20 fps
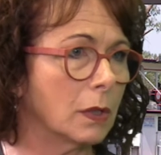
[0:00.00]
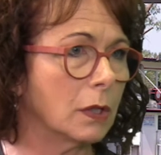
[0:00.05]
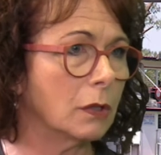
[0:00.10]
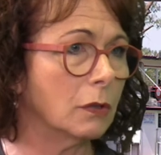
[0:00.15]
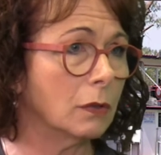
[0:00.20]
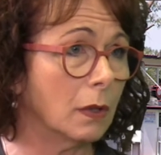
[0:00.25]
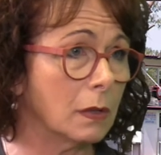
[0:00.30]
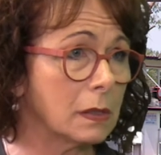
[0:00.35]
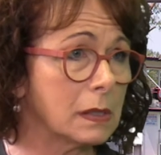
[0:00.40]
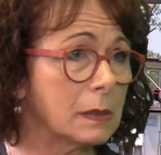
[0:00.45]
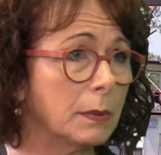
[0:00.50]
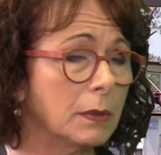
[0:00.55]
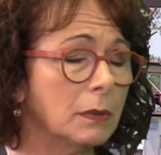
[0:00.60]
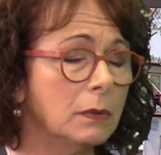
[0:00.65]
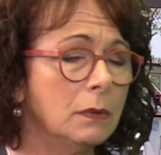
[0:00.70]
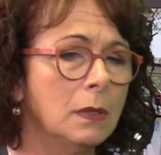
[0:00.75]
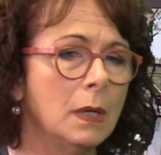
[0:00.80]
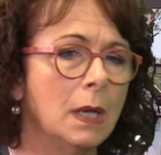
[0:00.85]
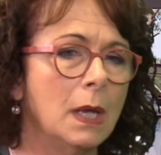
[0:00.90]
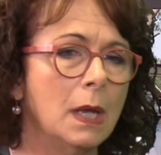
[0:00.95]
Hill
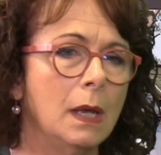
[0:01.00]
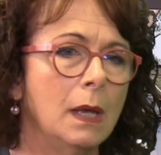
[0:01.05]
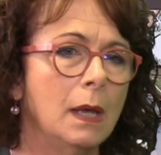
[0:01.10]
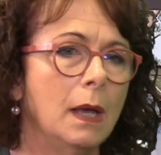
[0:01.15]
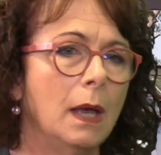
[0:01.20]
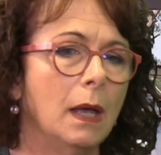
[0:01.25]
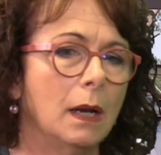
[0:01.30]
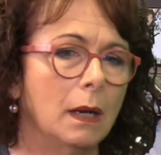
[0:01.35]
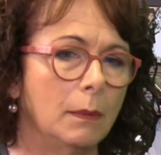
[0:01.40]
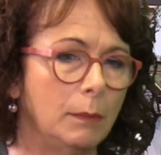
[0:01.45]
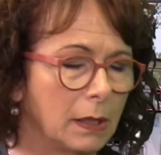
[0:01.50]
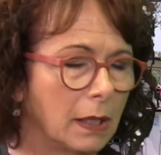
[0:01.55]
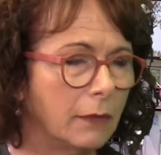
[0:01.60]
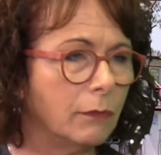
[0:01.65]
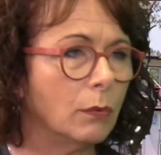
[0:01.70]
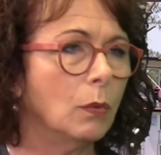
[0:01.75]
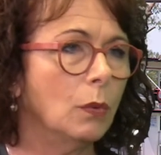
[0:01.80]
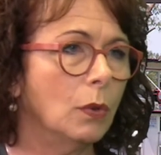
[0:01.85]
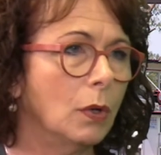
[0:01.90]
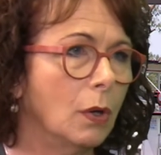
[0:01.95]
Hospital, and I believe
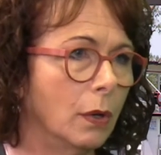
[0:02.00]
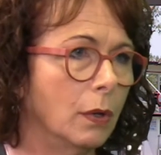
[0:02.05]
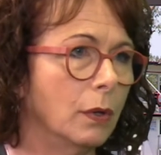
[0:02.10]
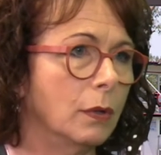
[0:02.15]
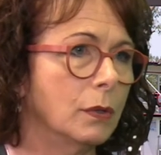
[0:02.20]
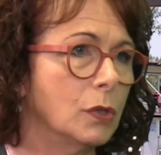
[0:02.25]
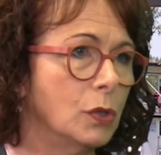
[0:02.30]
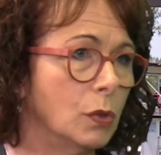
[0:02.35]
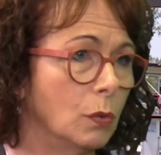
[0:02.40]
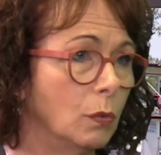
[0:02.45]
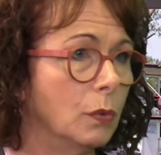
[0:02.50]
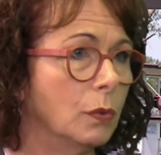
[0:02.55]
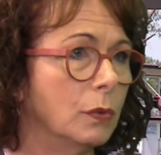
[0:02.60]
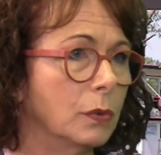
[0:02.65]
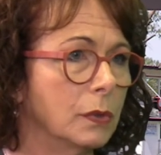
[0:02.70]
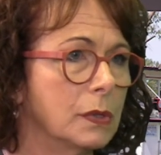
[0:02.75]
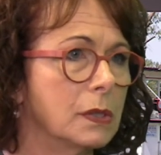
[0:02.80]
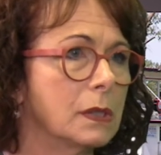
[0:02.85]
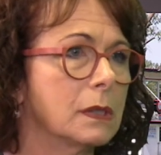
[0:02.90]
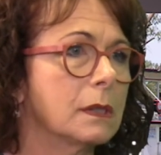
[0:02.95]
it will go
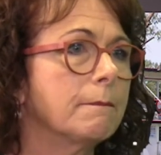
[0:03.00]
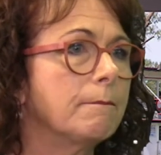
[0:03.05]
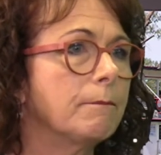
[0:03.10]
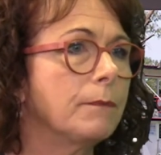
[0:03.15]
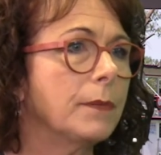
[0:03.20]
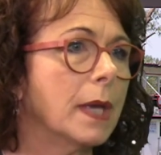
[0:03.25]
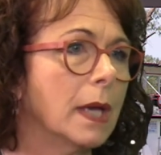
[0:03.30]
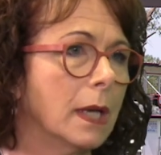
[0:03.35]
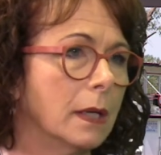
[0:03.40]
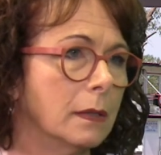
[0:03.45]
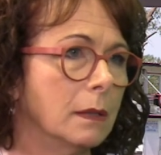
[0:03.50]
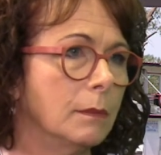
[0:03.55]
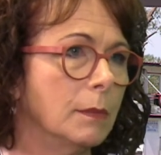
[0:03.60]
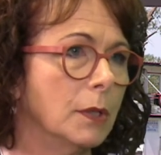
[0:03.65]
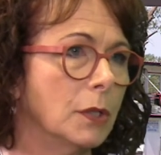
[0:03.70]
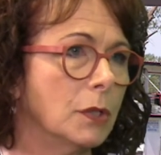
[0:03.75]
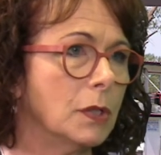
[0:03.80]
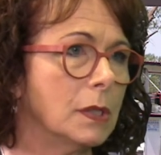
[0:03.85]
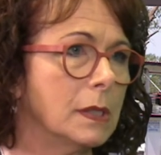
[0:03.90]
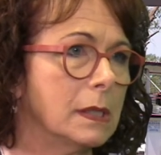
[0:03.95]
towards the
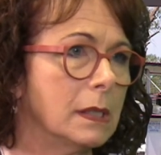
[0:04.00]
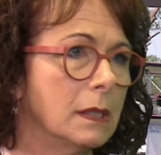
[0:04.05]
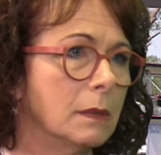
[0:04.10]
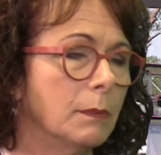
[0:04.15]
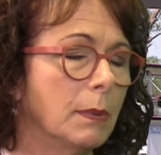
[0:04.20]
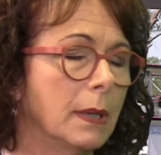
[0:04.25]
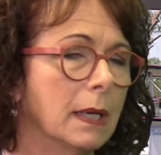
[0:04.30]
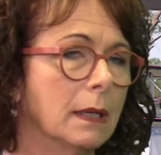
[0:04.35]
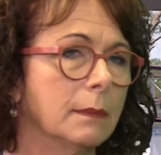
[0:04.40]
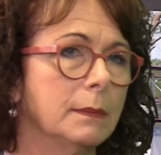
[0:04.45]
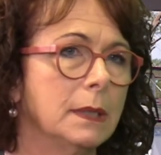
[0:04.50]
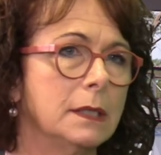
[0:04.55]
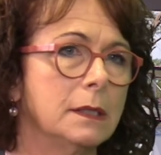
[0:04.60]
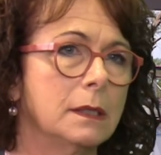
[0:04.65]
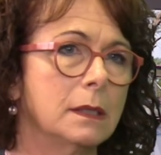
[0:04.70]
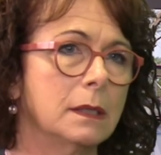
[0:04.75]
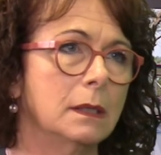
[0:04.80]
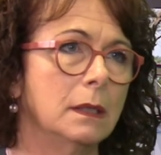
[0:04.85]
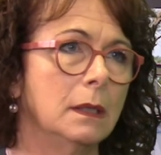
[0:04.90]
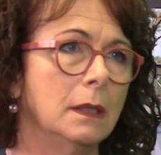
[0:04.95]
emergency
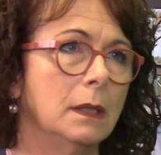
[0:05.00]
department